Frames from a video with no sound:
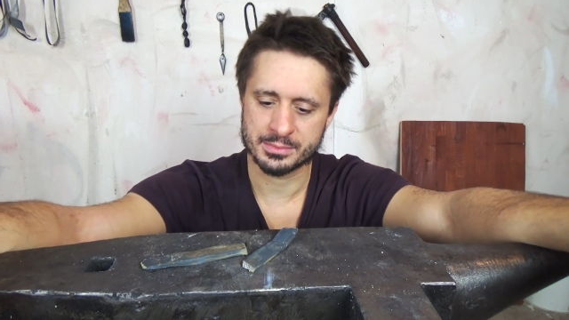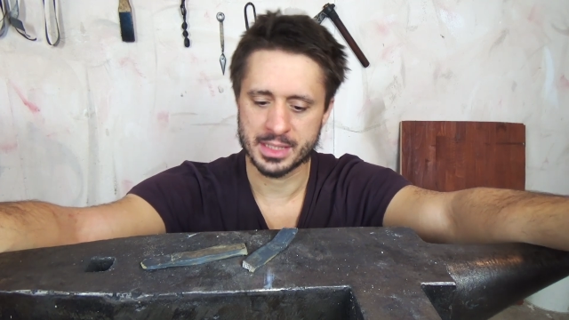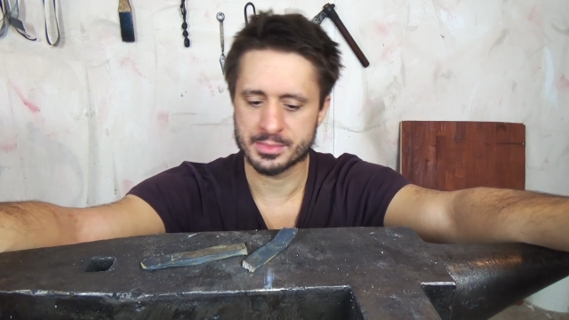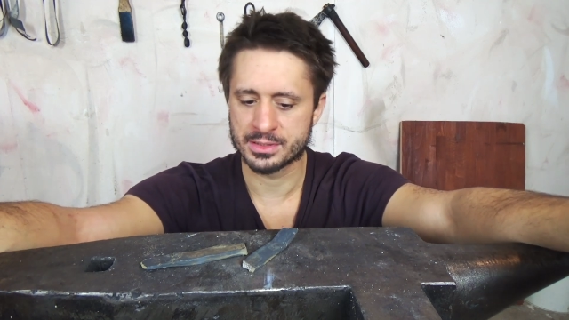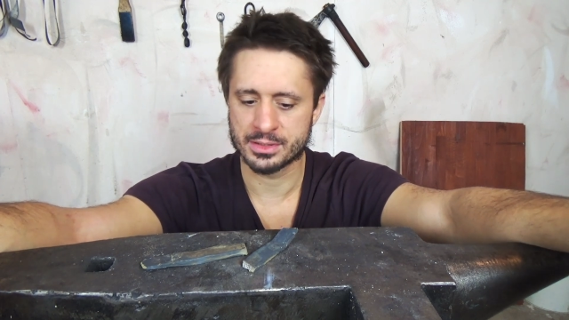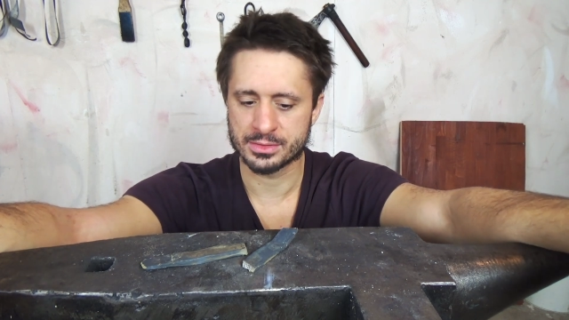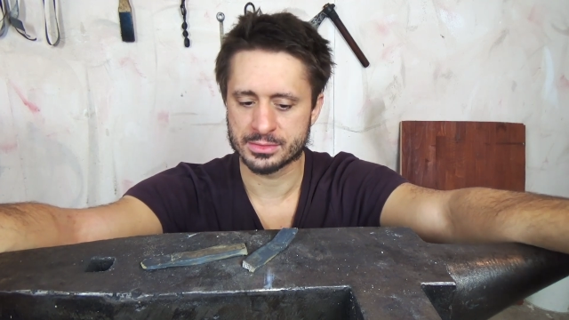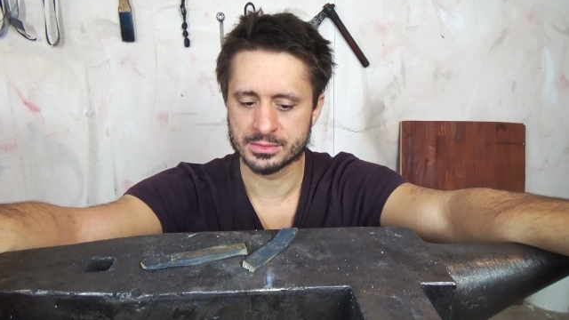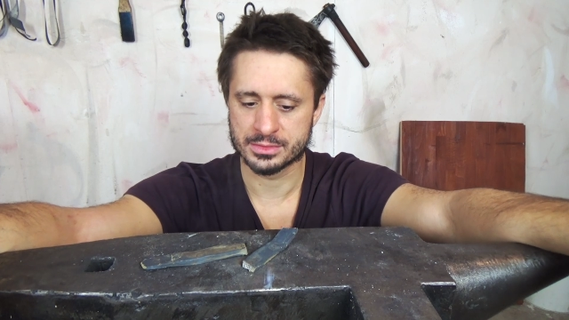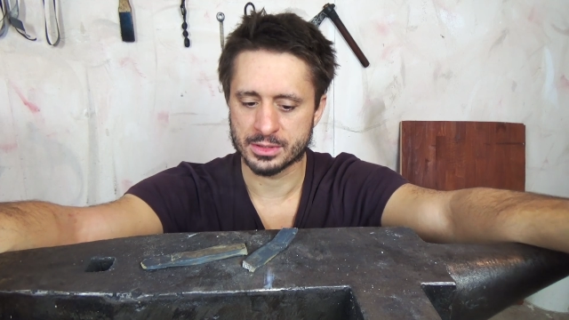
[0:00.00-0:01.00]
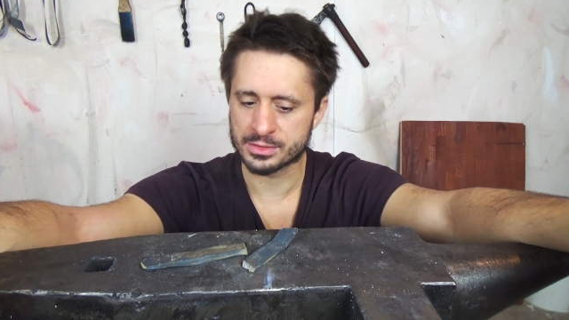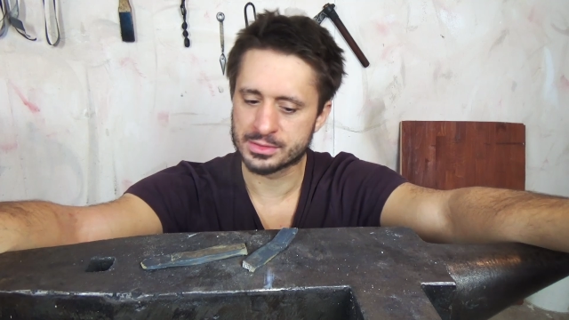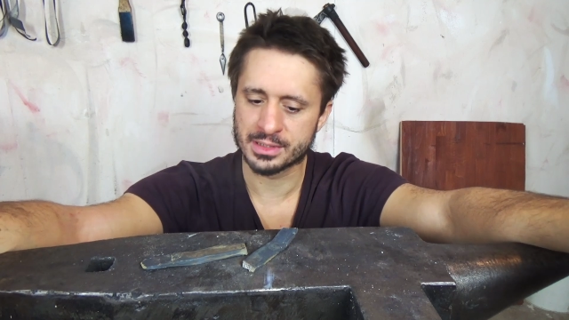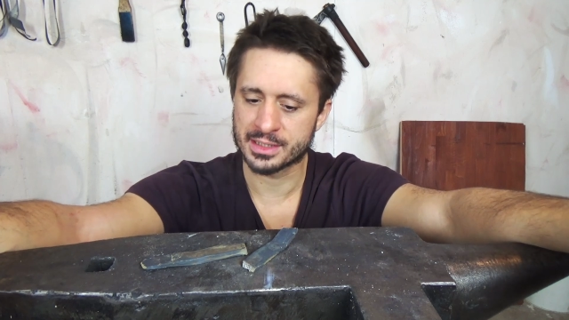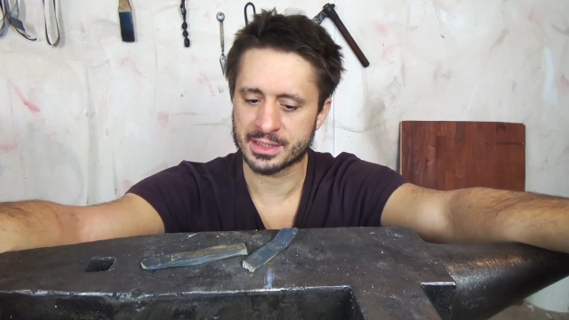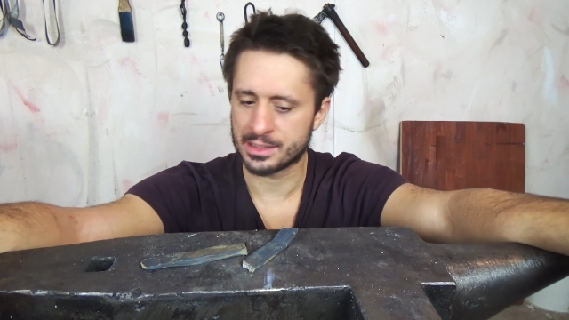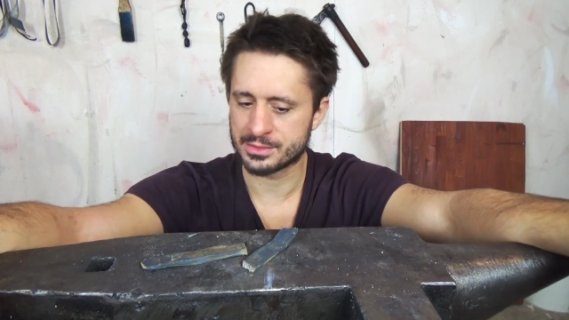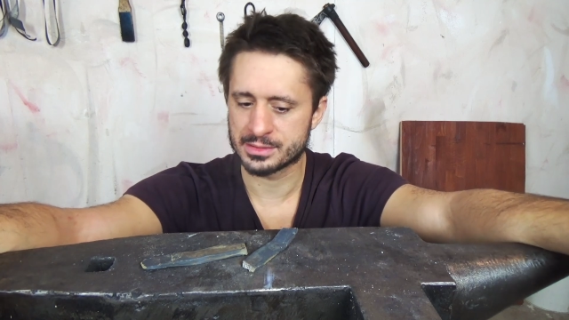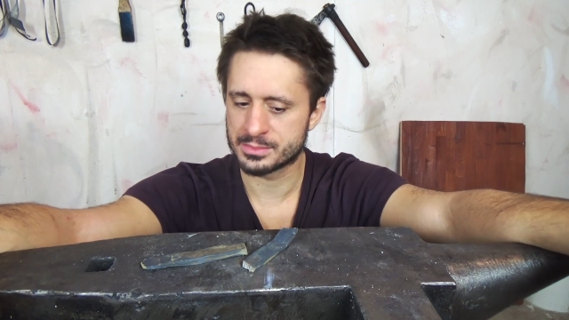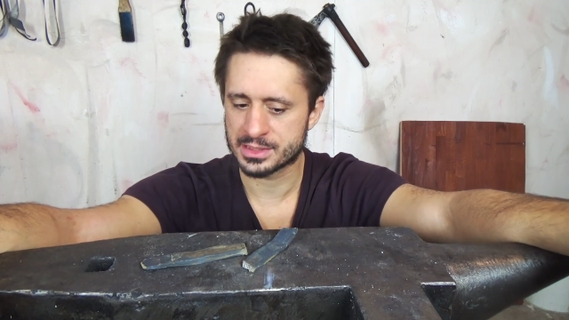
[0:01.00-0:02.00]
maybe no no cooling
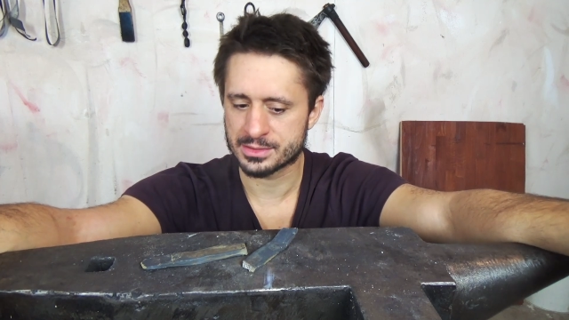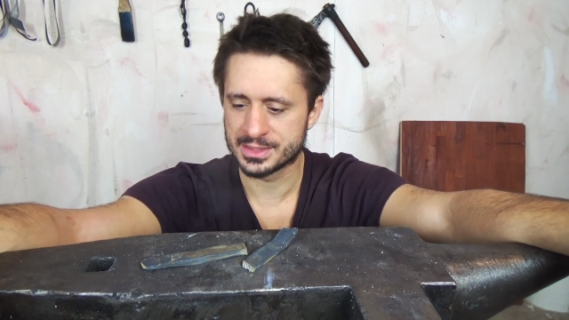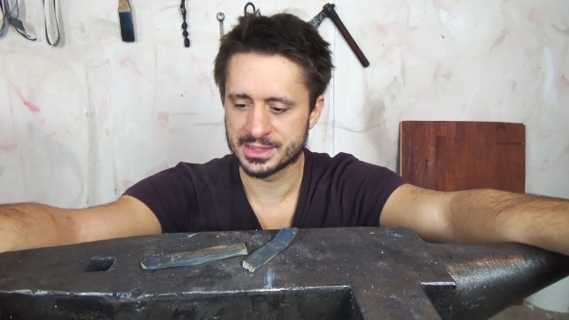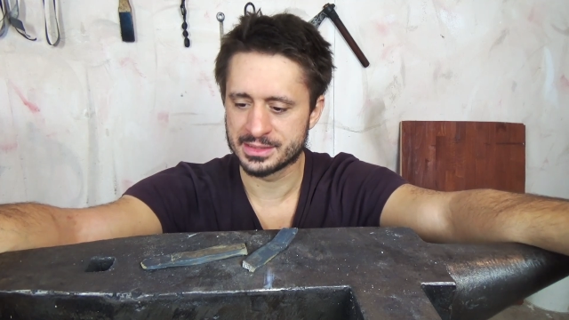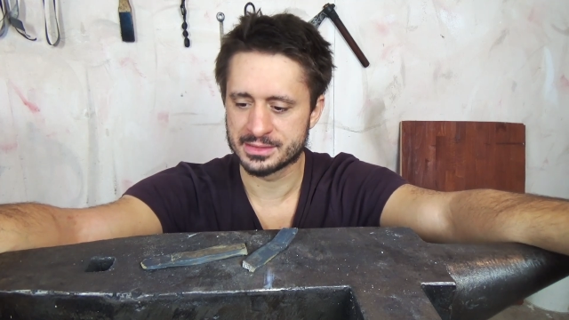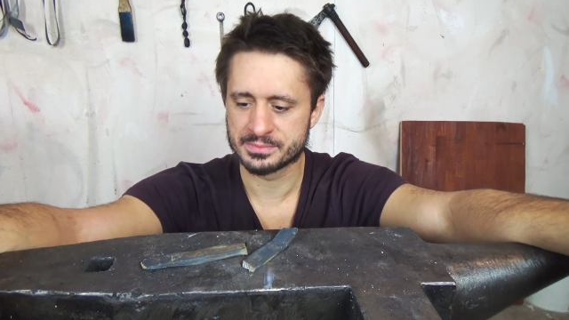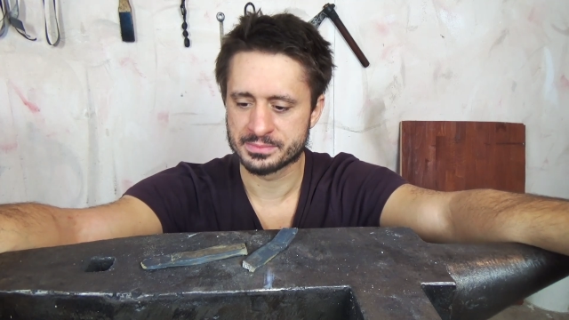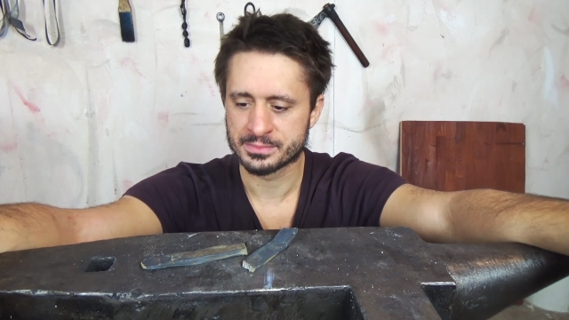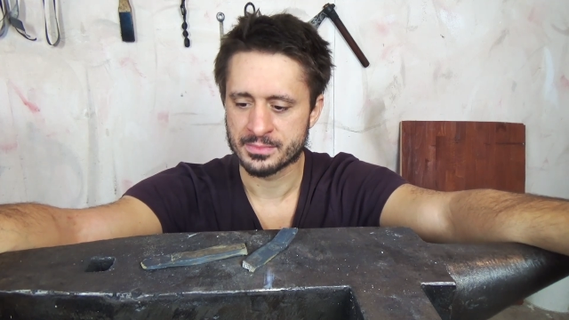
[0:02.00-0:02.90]
down in between